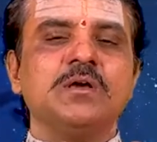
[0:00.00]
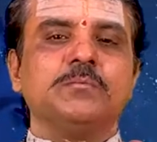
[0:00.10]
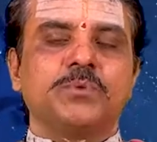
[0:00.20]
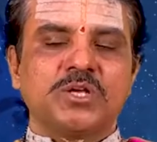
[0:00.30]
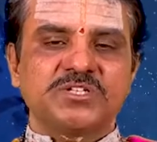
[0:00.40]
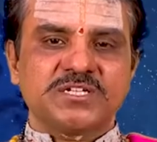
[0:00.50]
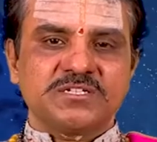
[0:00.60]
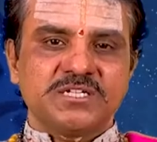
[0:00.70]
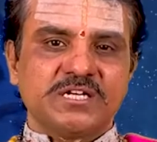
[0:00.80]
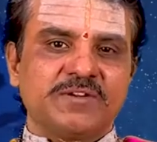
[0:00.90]
Projects
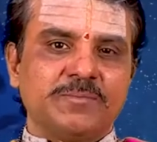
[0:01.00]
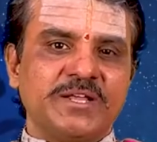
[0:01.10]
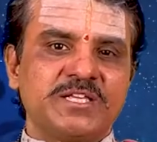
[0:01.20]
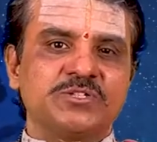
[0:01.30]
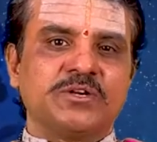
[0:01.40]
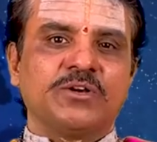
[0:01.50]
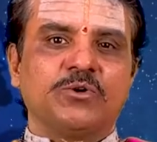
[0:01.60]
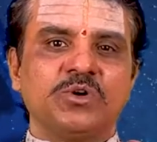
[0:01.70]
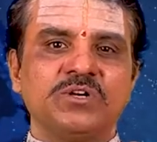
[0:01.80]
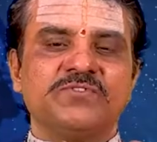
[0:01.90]
that were placed on a
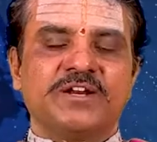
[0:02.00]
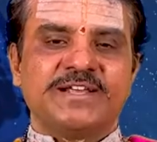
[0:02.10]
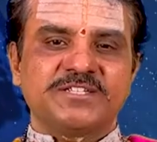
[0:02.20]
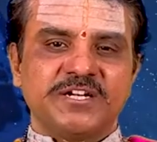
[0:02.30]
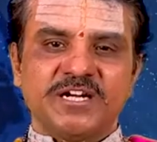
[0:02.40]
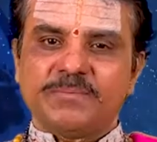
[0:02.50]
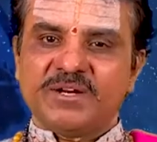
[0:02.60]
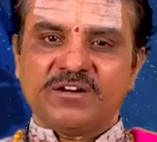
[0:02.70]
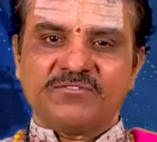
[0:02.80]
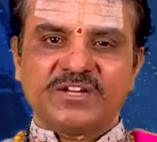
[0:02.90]
hold for an extended period
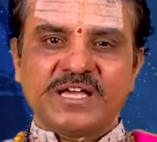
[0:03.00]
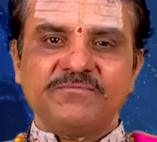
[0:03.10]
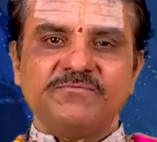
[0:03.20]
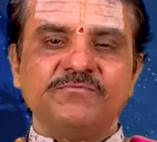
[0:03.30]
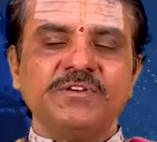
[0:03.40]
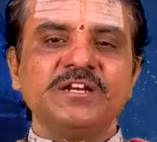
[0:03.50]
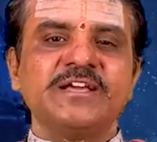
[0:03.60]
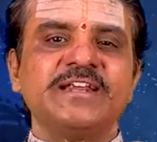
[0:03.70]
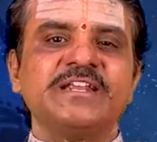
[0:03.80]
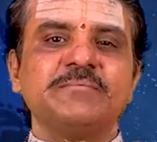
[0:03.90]
of time will
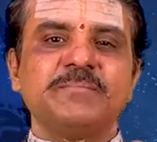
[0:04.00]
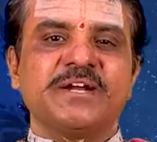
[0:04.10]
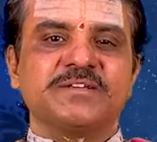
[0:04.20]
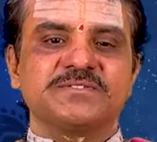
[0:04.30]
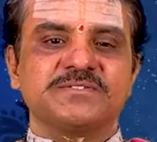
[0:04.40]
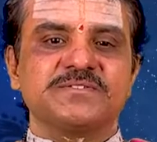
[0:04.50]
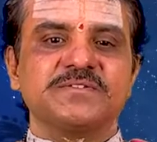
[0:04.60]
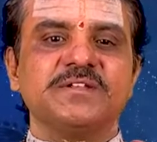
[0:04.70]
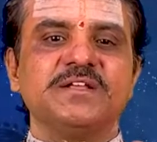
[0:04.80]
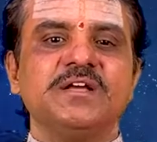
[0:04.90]
gain impetus.
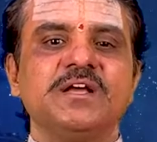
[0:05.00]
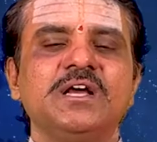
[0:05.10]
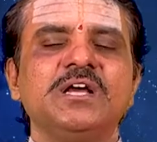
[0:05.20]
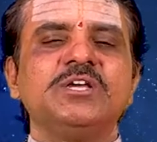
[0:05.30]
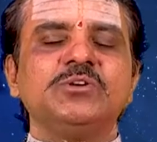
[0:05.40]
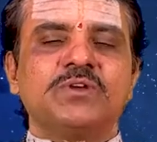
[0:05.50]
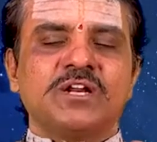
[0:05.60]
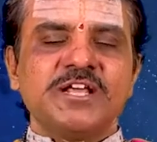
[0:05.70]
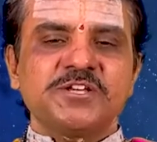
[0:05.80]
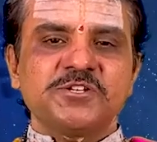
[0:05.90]
Your
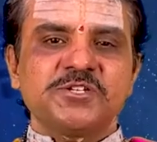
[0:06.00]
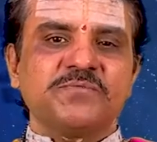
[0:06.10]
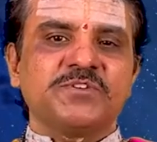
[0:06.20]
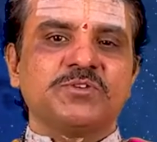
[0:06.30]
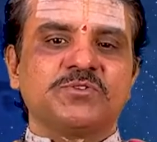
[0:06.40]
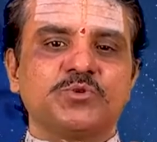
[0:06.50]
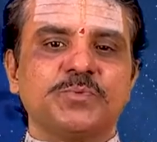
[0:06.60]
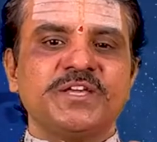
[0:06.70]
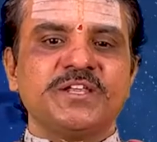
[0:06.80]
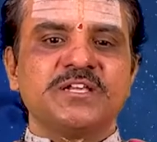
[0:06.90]
relationship with your
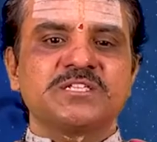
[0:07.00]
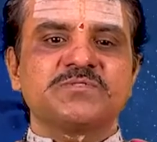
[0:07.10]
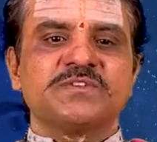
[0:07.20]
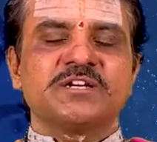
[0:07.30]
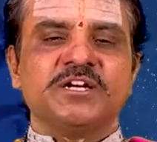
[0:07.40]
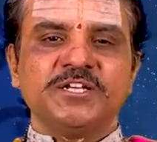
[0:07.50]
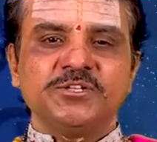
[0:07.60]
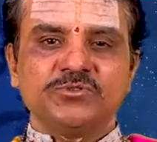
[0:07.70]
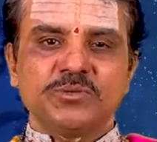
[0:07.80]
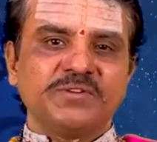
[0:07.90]
superiors will
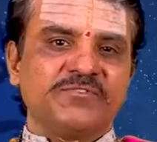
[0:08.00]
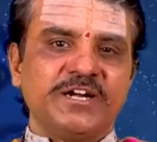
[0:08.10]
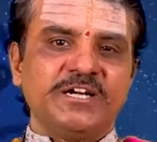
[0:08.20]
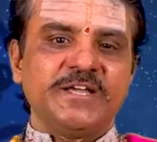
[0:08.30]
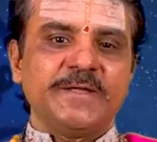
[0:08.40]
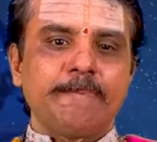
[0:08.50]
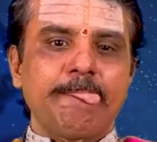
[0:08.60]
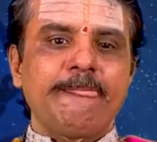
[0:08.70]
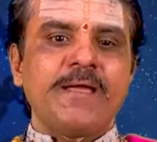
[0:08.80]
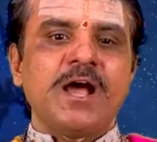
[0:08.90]
continue to be friendly
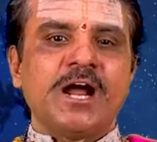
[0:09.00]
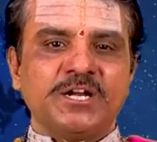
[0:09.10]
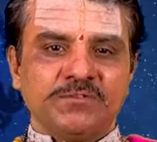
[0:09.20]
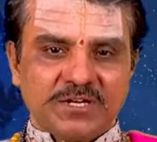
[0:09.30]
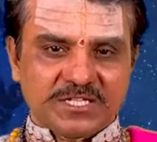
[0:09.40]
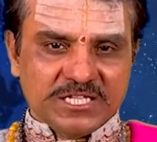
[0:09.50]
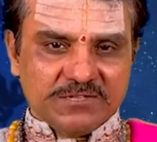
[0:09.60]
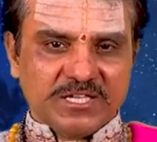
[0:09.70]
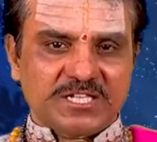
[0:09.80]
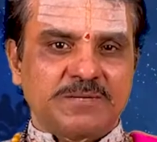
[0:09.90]
and you will receive
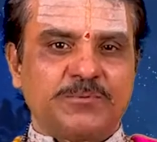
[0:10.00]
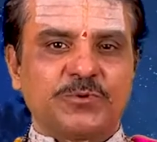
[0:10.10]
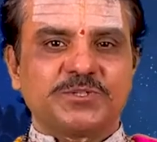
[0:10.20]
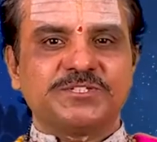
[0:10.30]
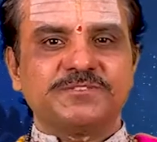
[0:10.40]
their support.